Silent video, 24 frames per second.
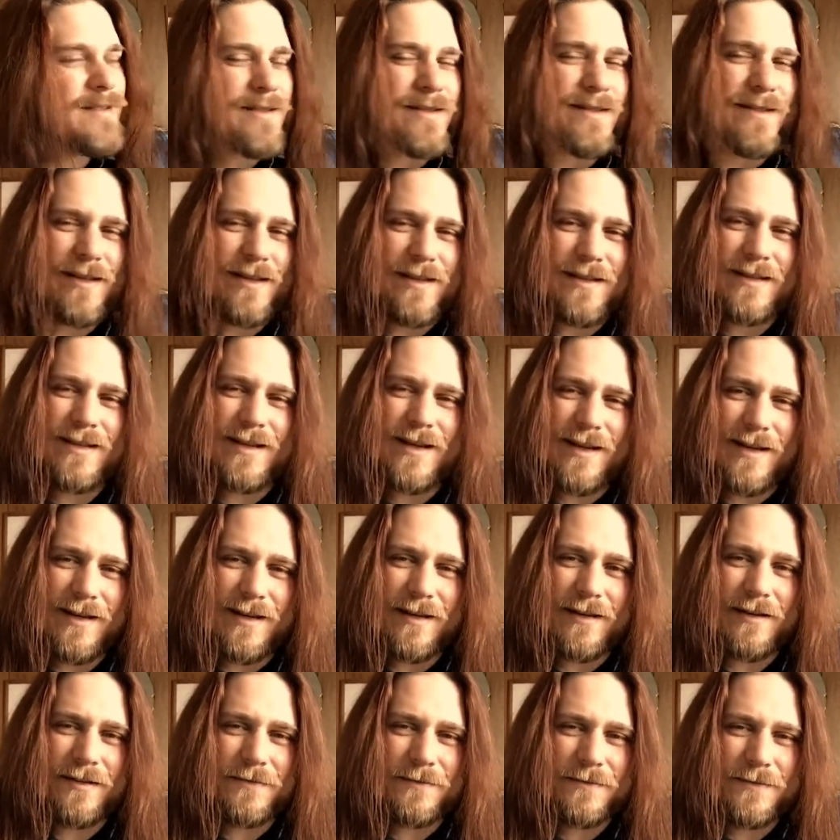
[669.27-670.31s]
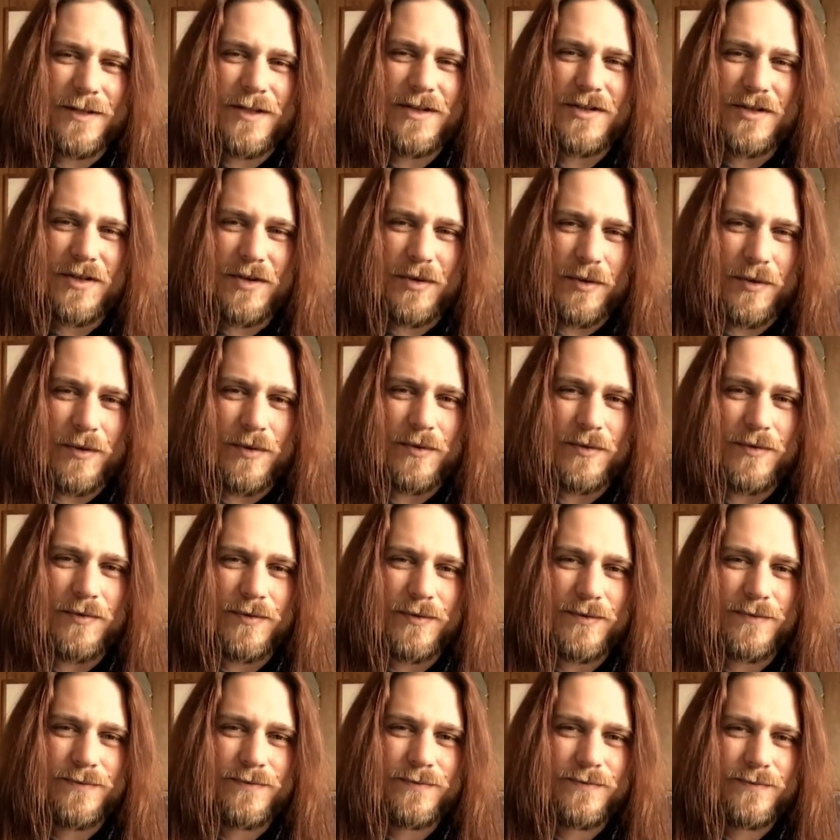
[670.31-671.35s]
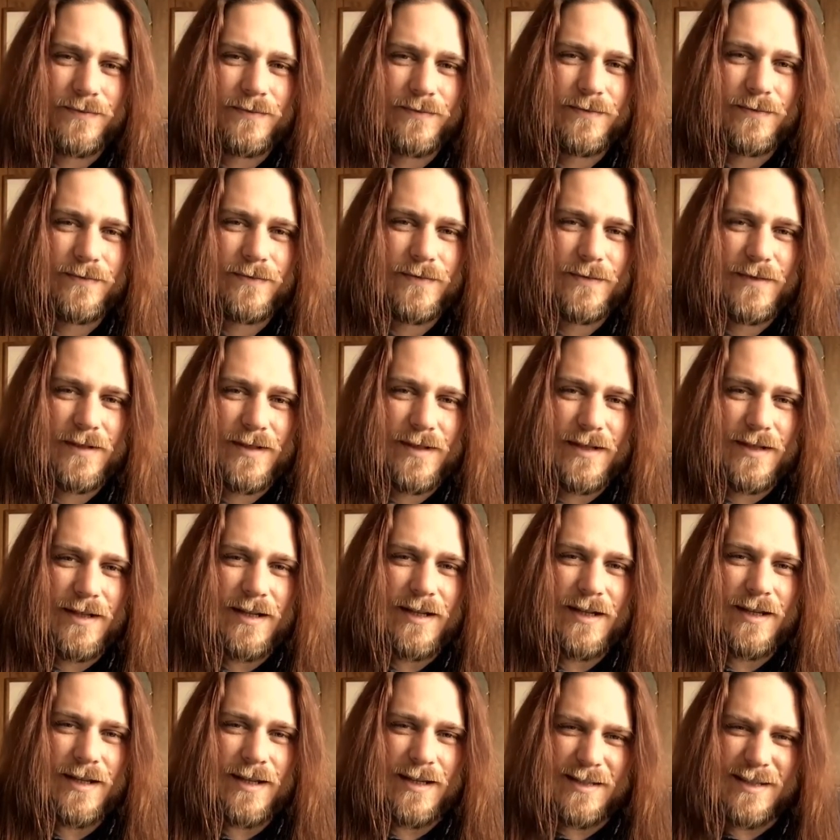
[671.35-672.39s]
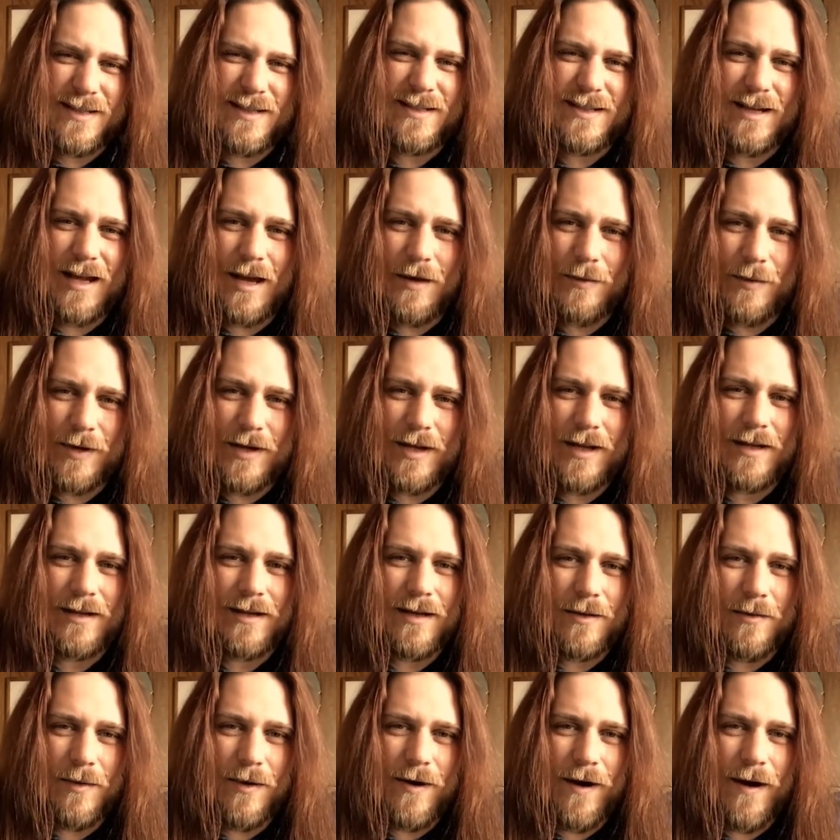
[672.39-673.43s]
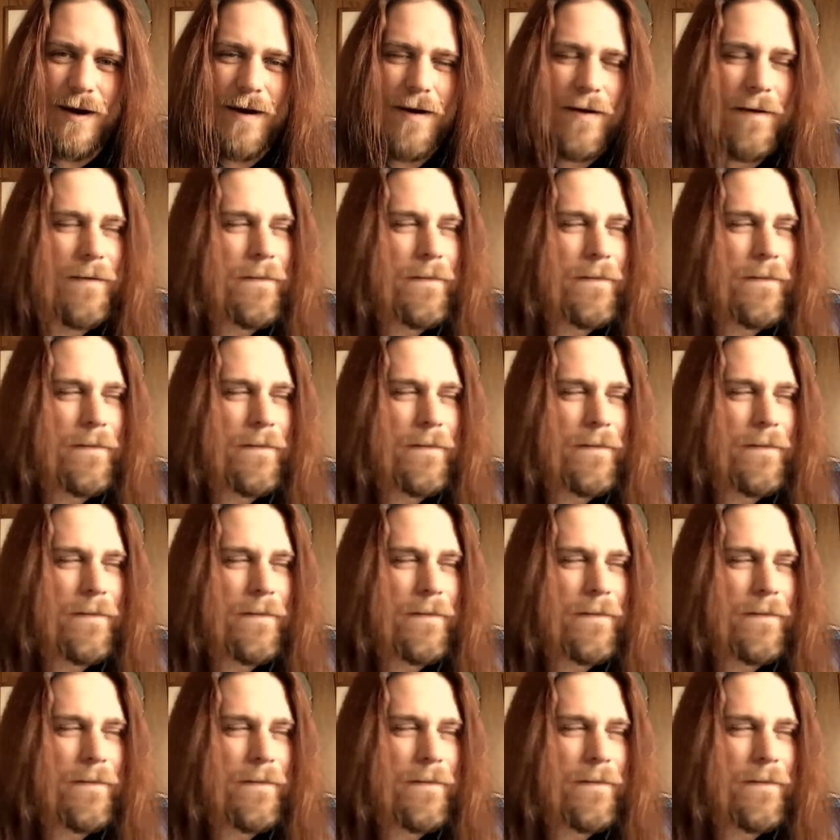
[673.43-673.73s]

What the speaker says: this here, this grove, this is our handiwork.